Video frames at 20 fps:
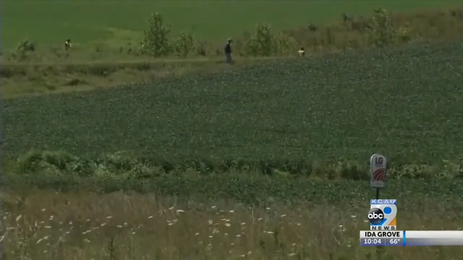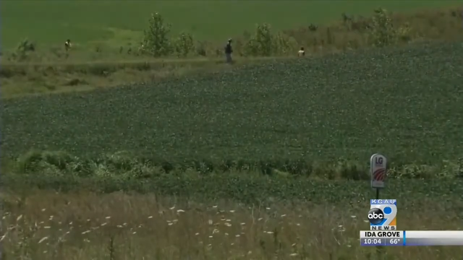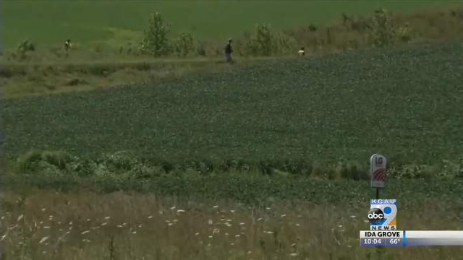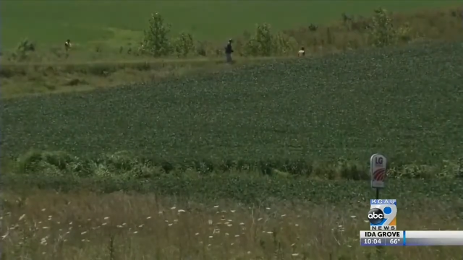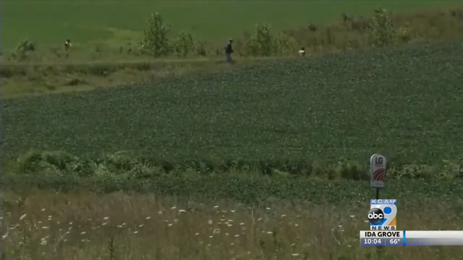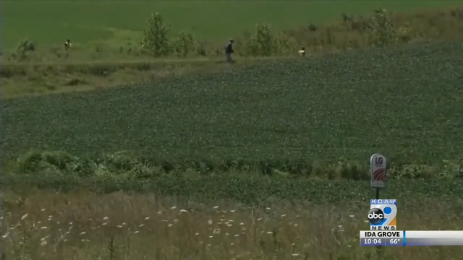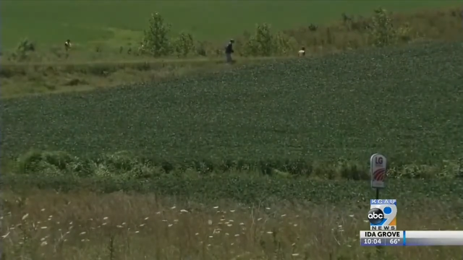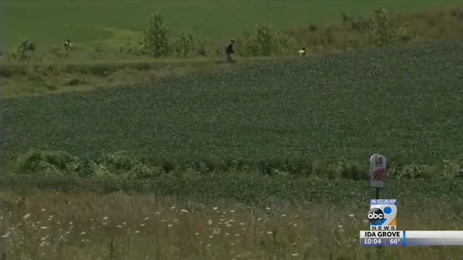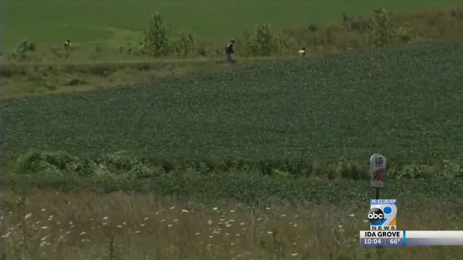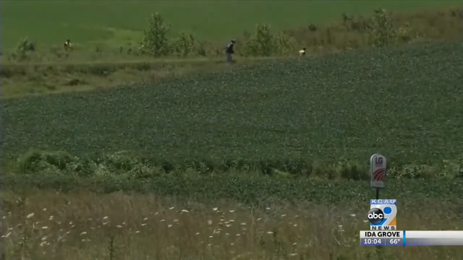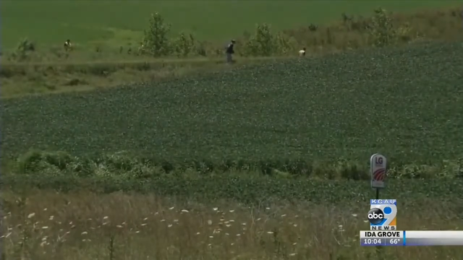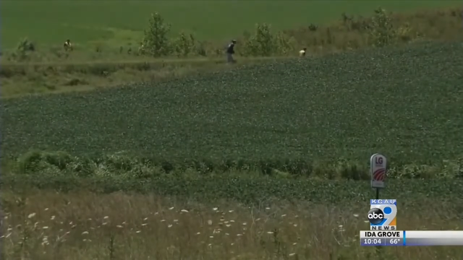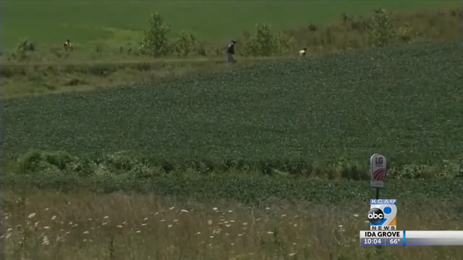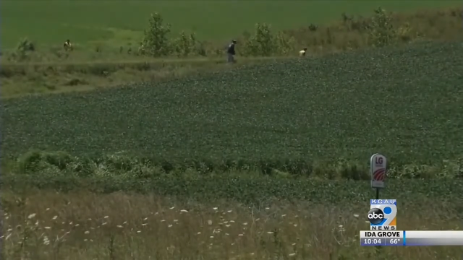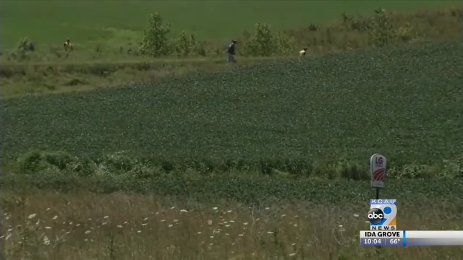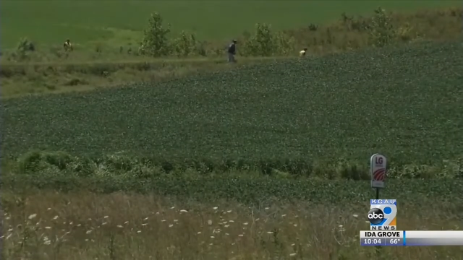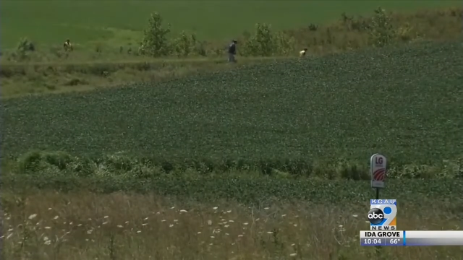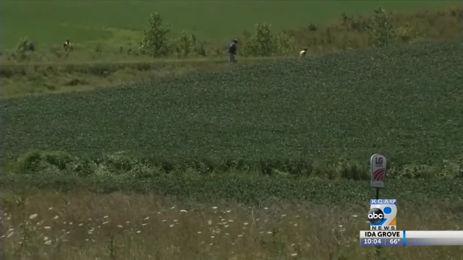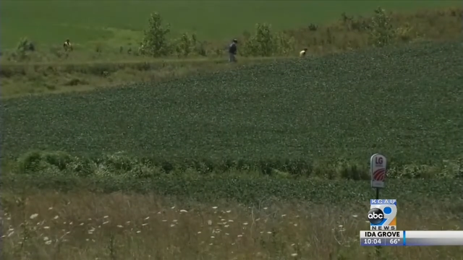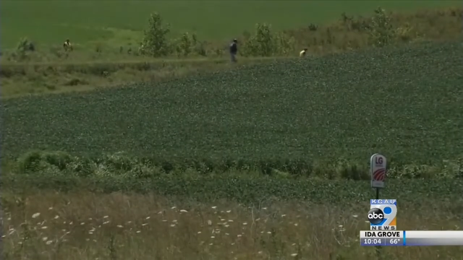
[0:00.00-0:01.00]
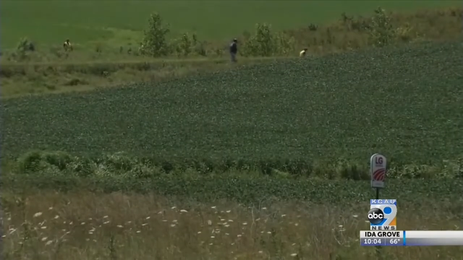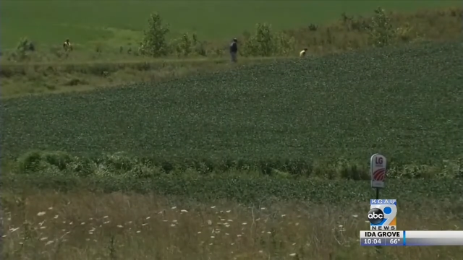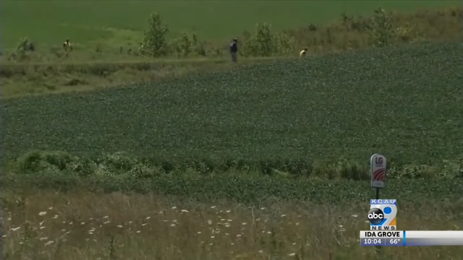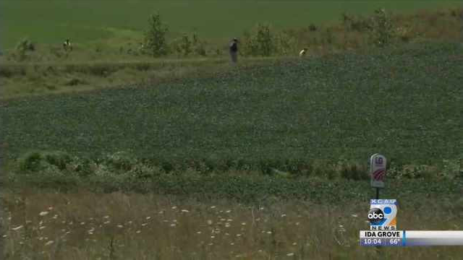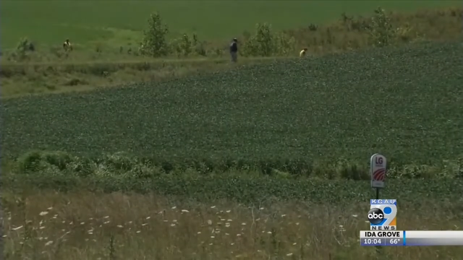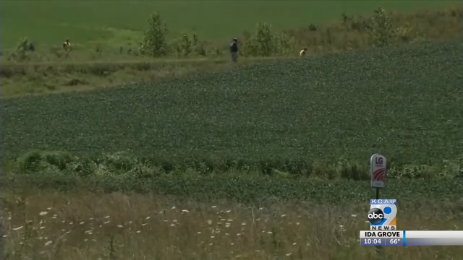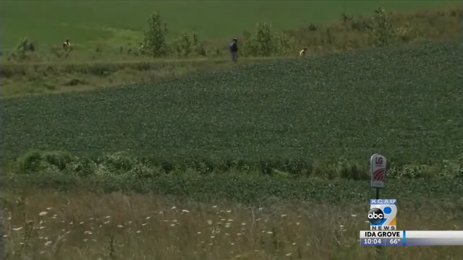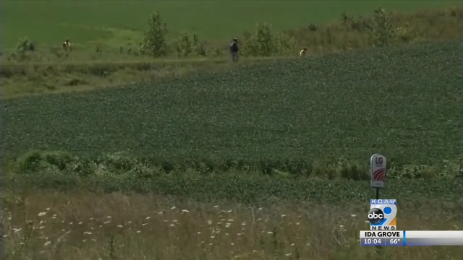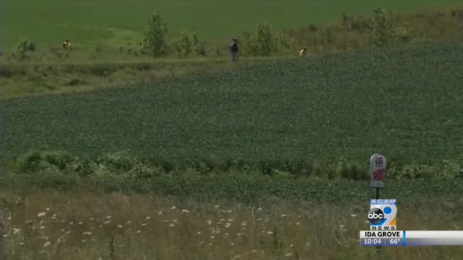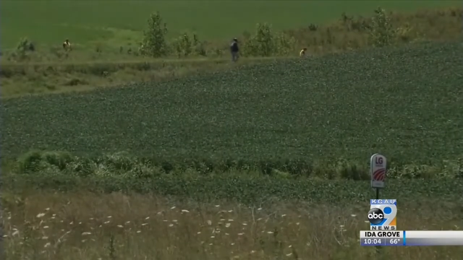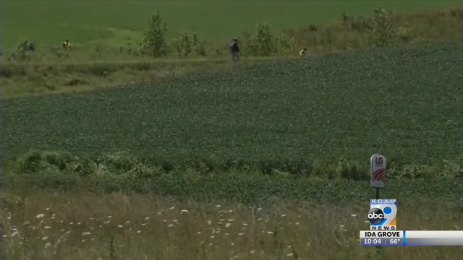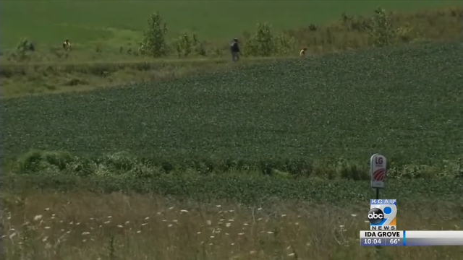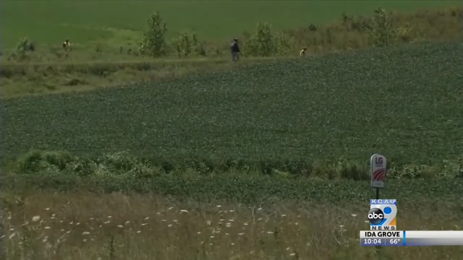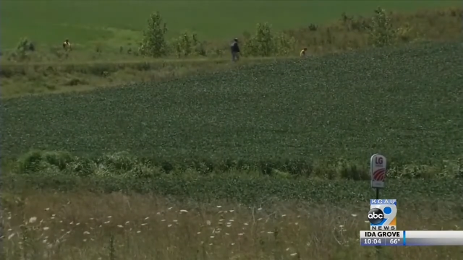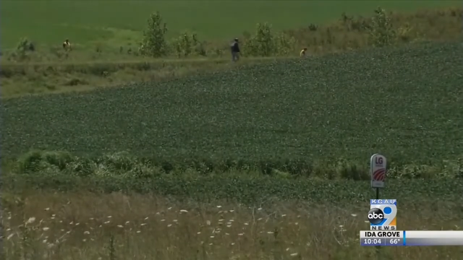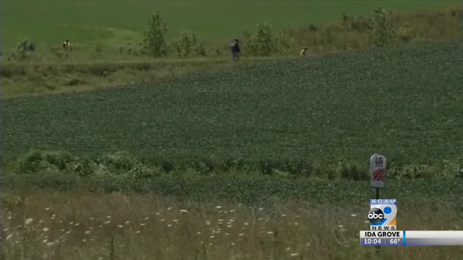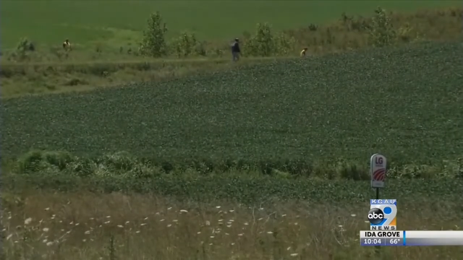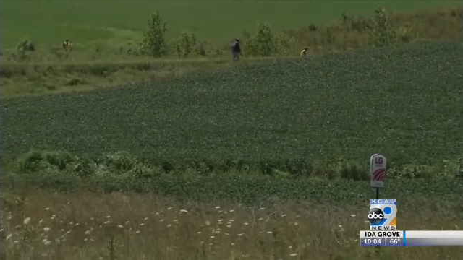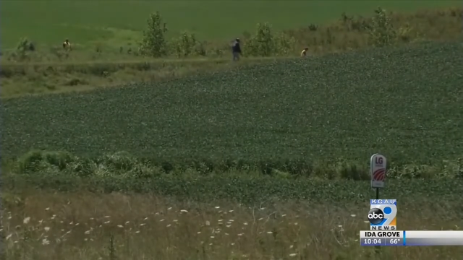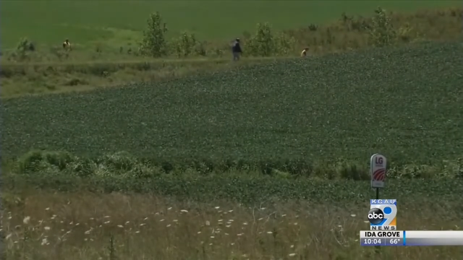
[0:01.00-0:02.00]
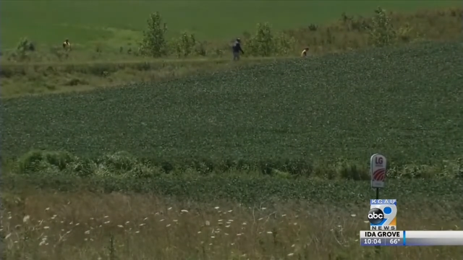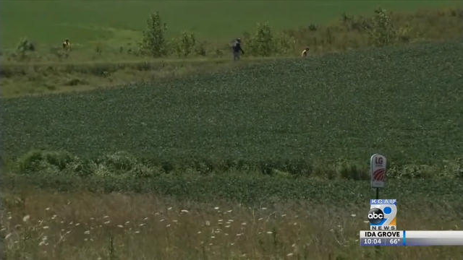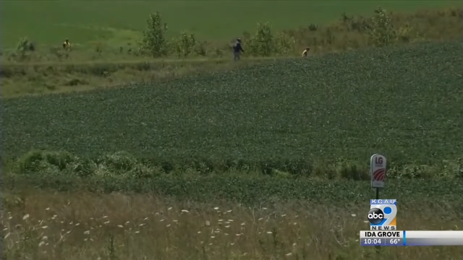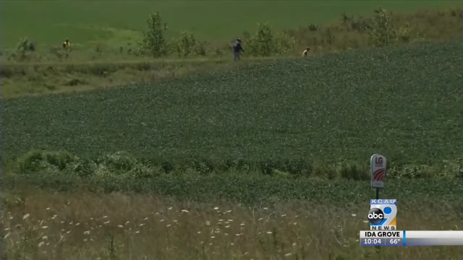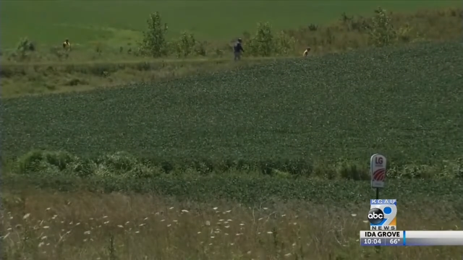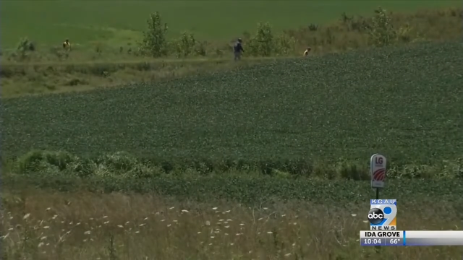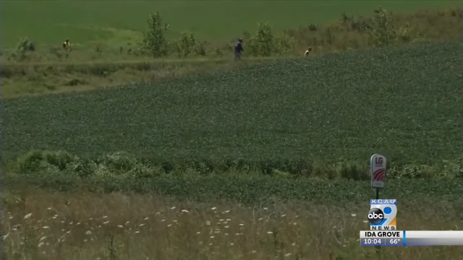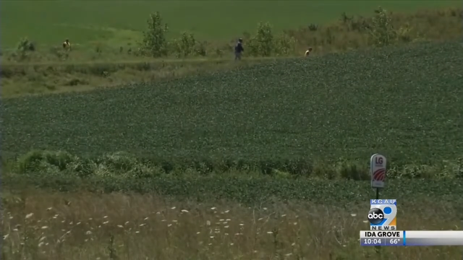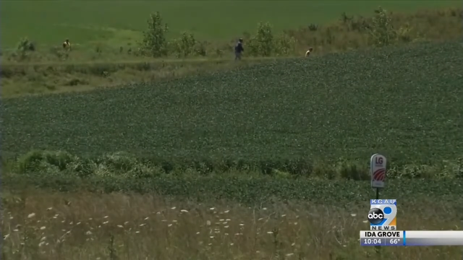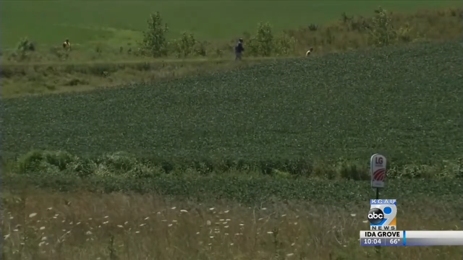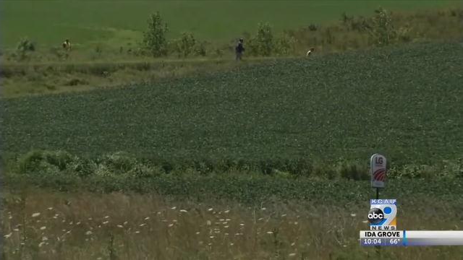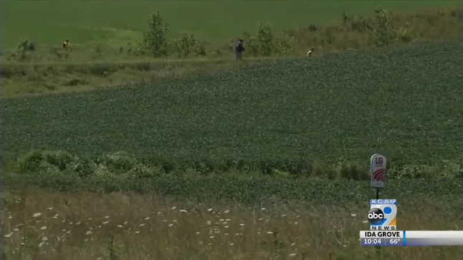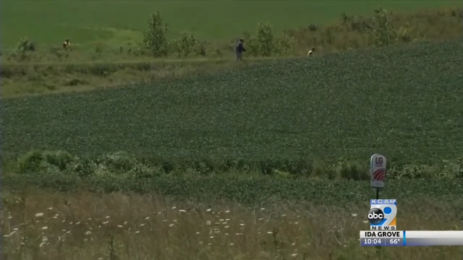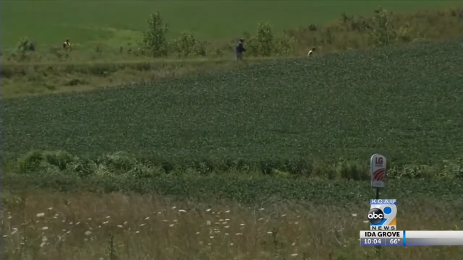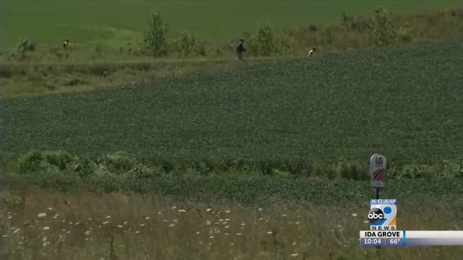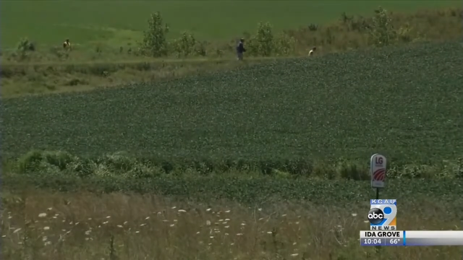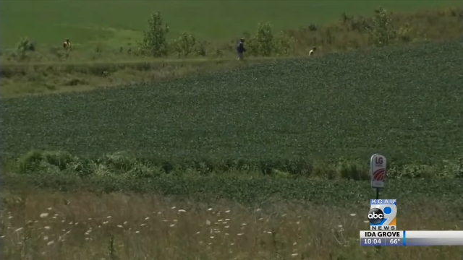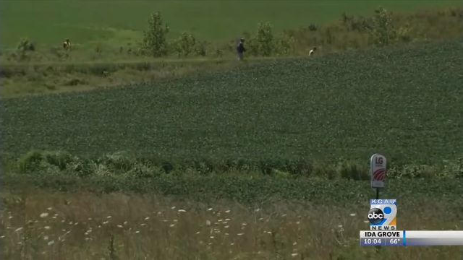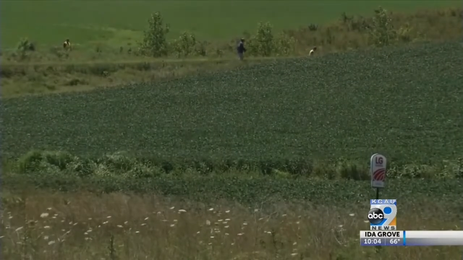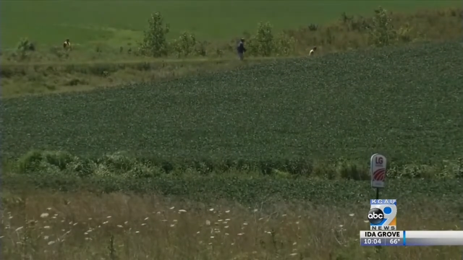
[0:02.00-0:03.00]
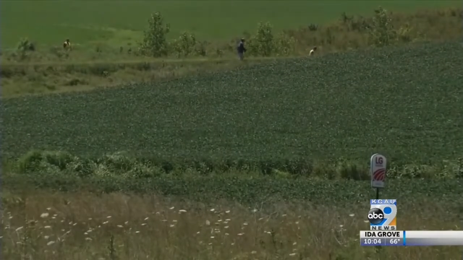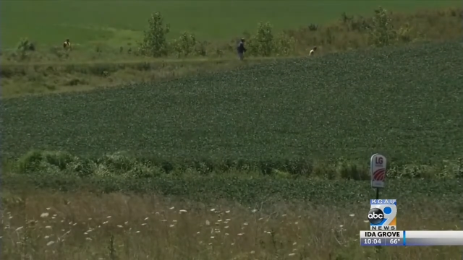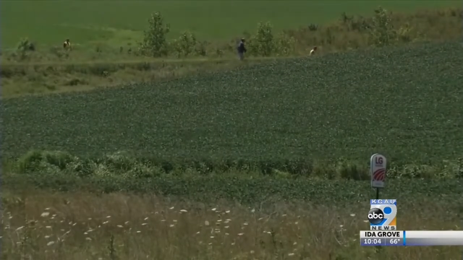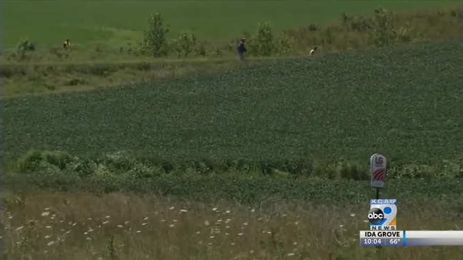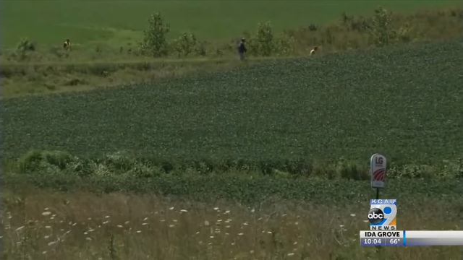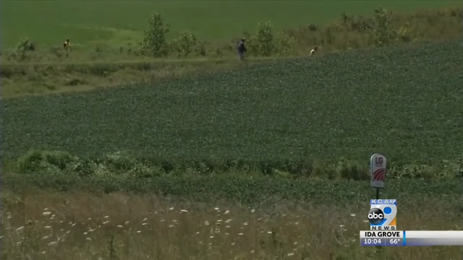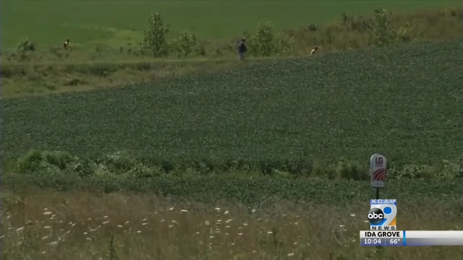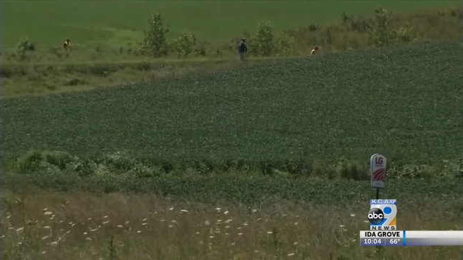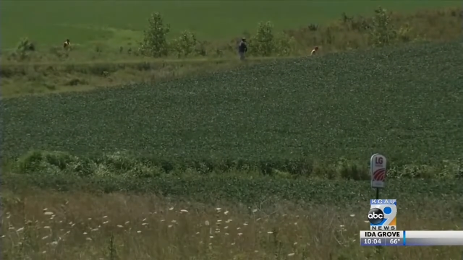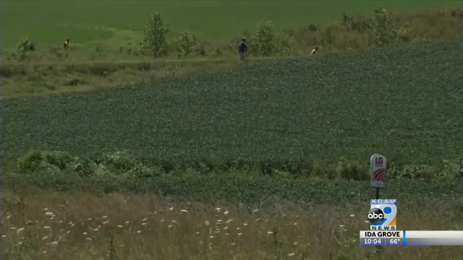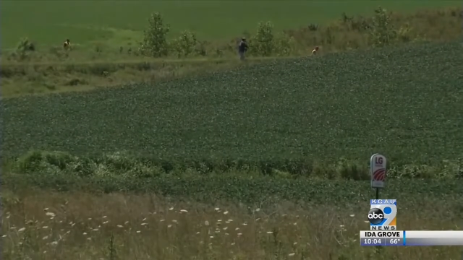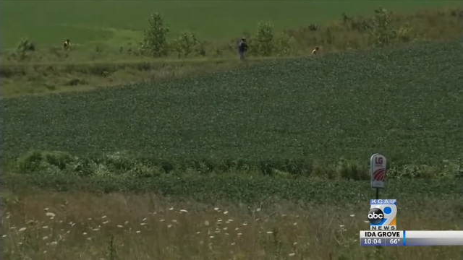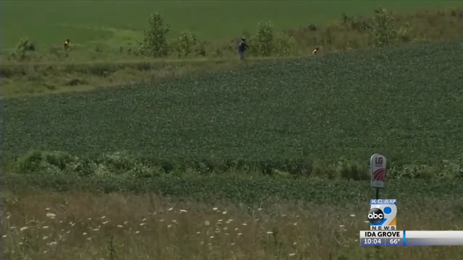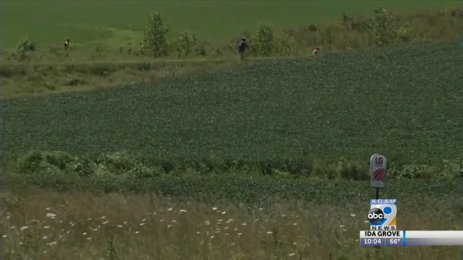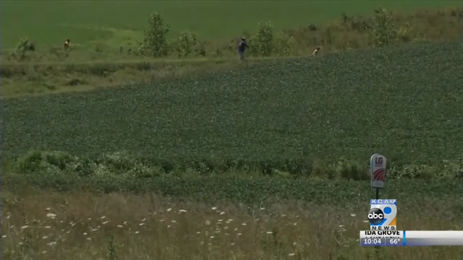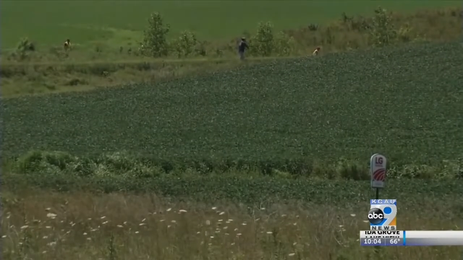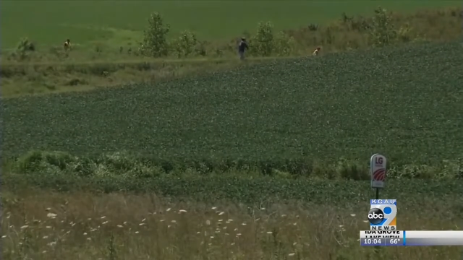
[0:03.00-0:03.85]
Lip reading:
(no speaker visible)